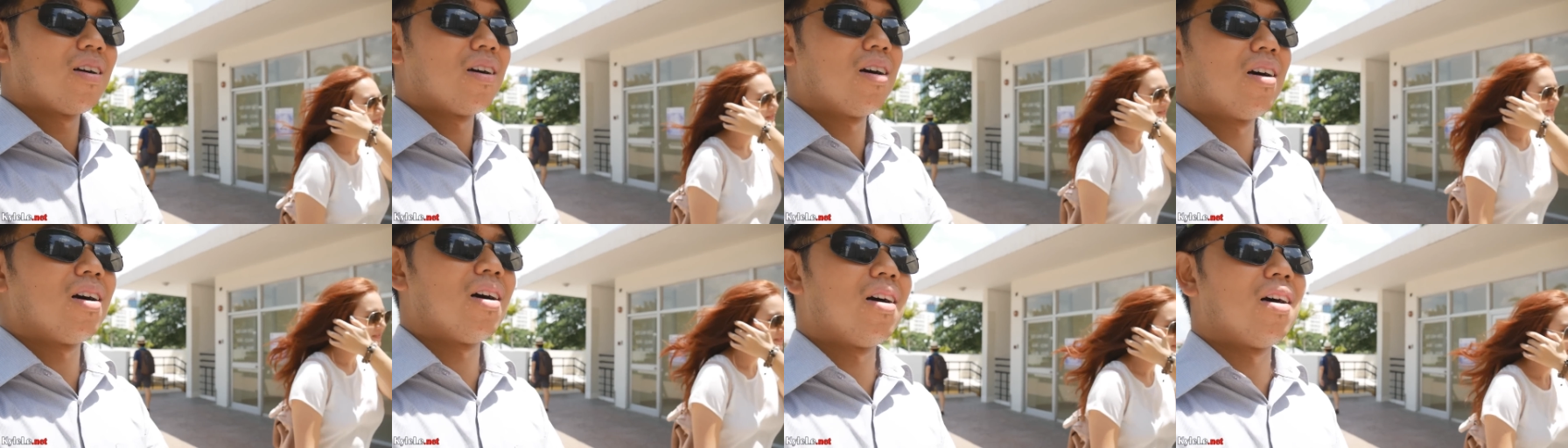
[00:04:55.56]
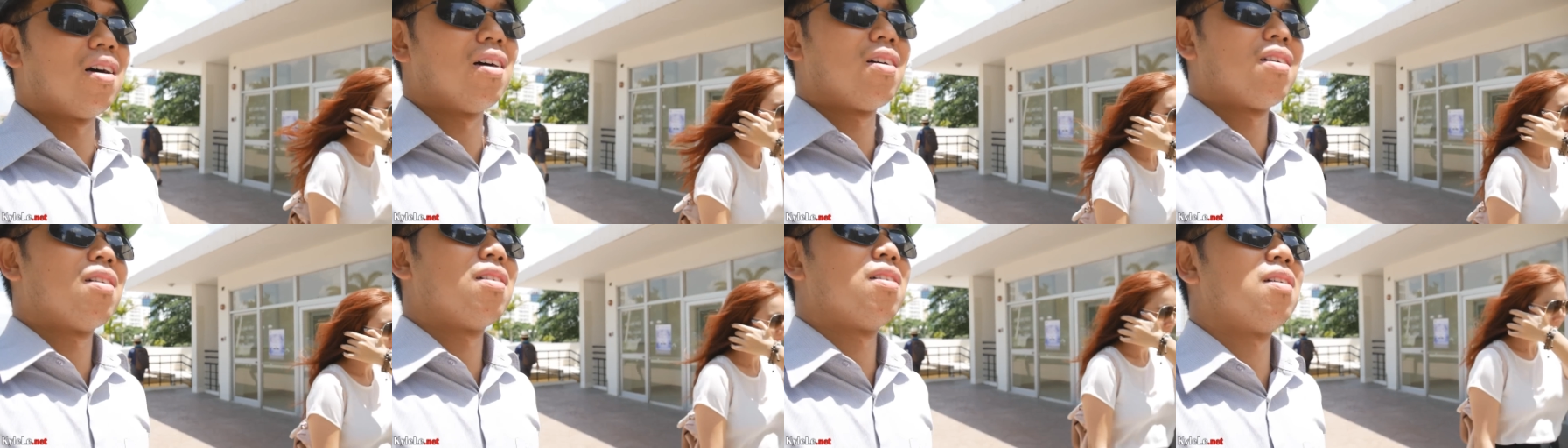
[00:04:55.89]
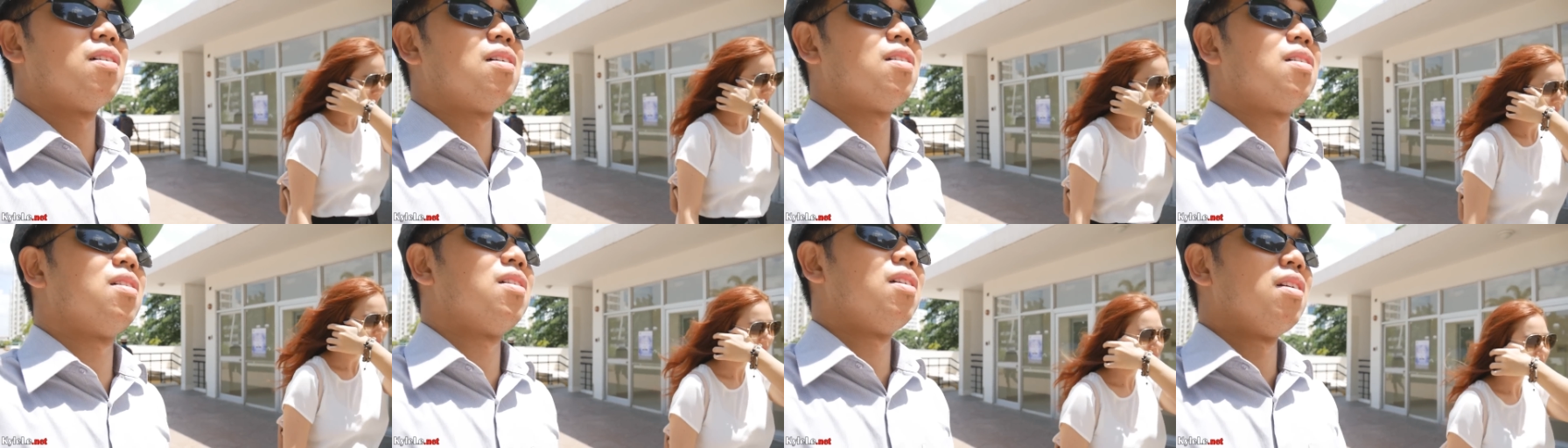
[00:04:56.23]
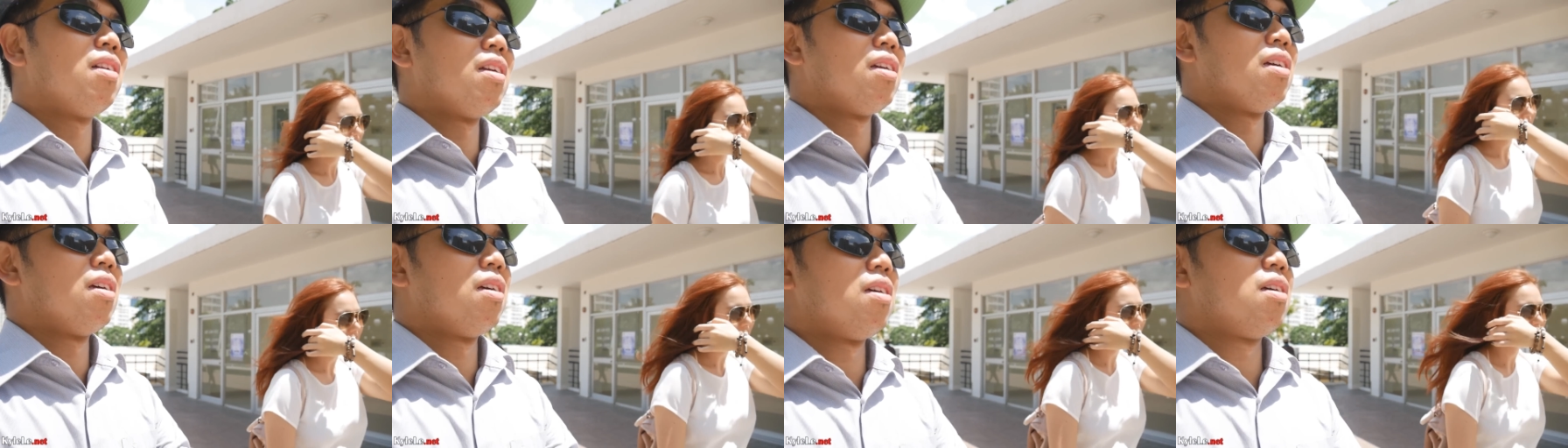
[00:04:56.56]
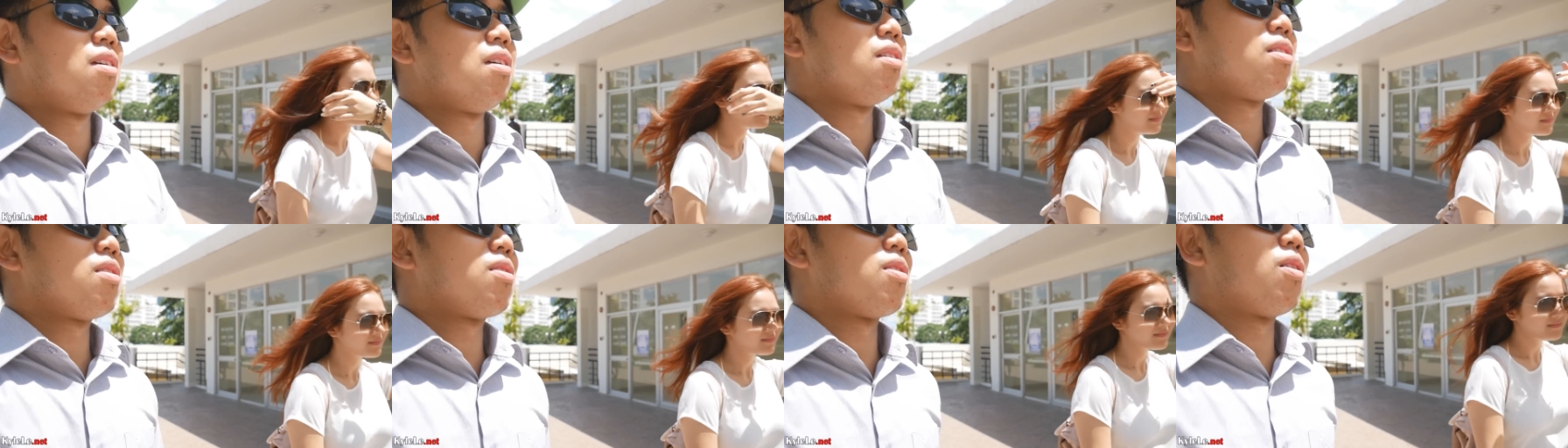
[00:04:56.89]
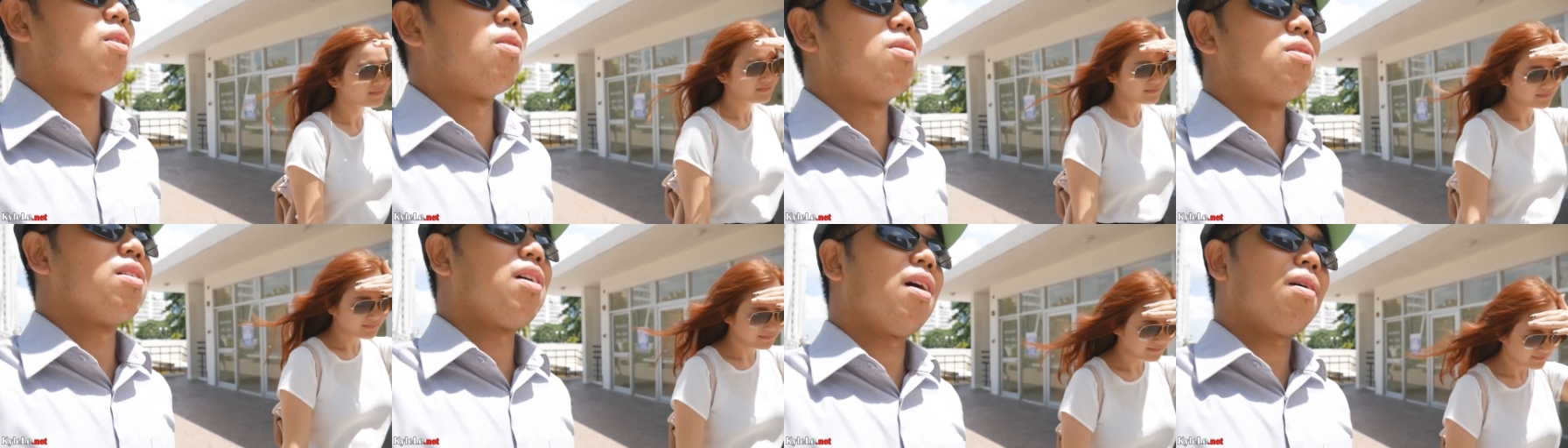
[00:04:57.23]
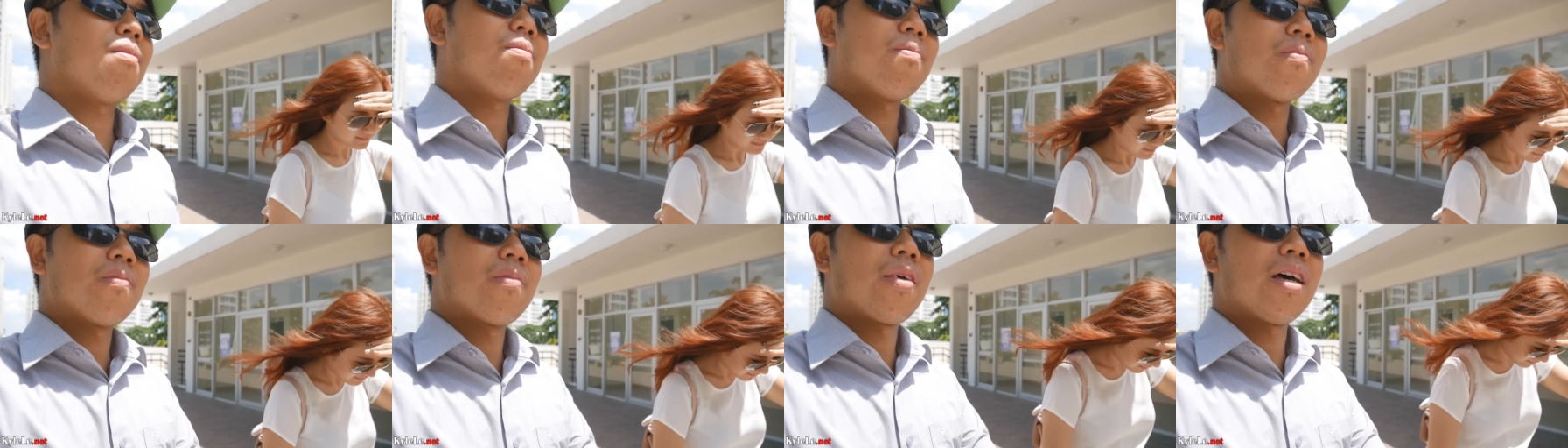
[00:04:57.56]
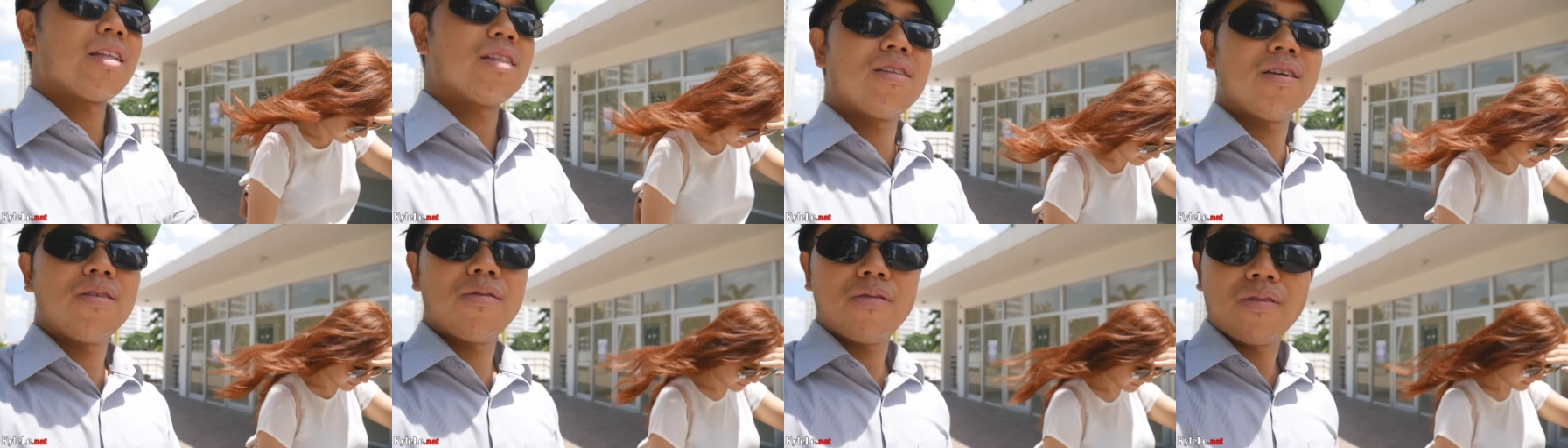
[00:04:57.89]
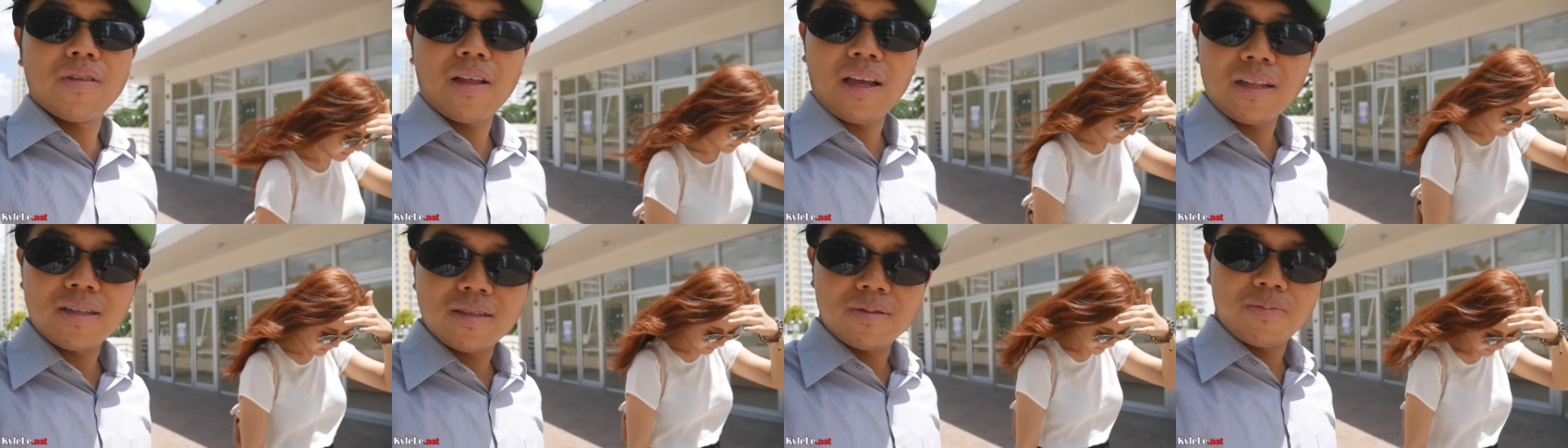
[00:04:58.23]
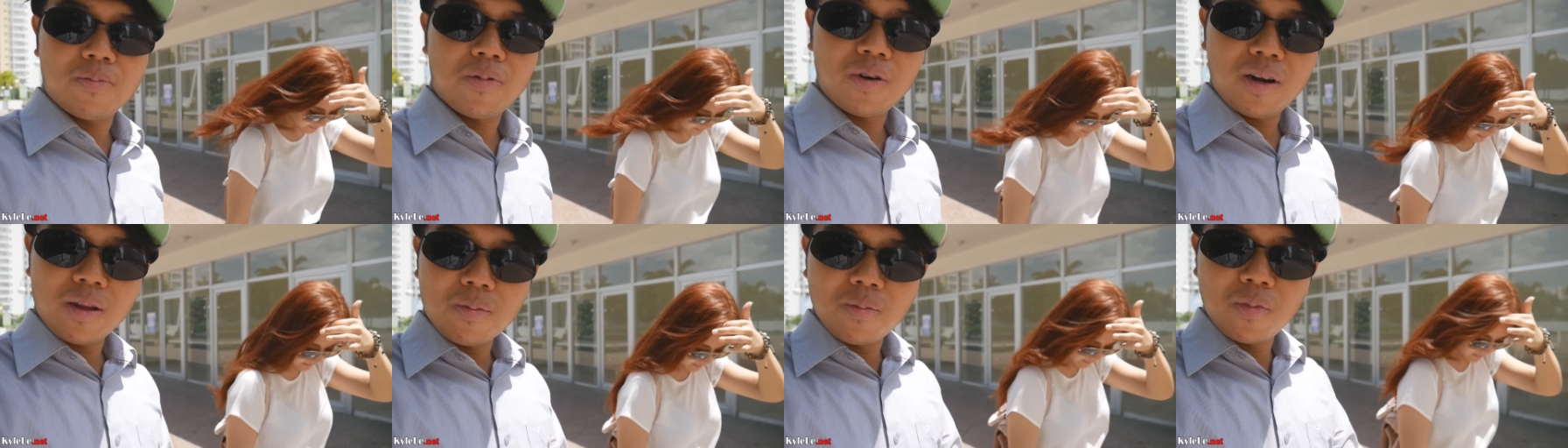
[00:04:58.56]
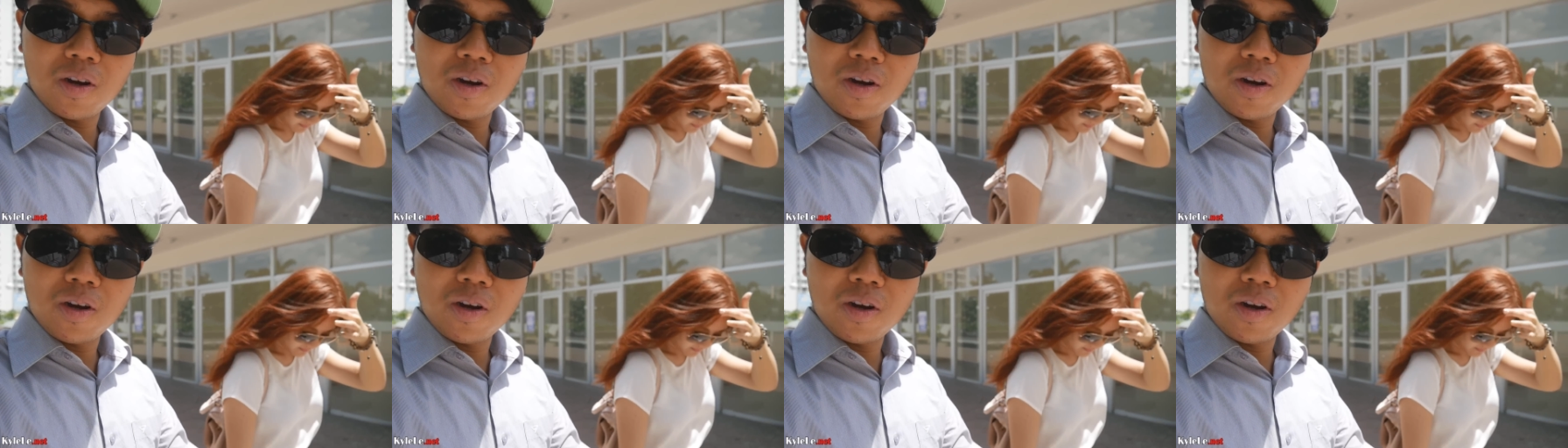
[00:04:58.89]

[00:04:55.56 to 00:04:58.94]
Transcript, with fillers: Uh, so yep, that's it. That's pretty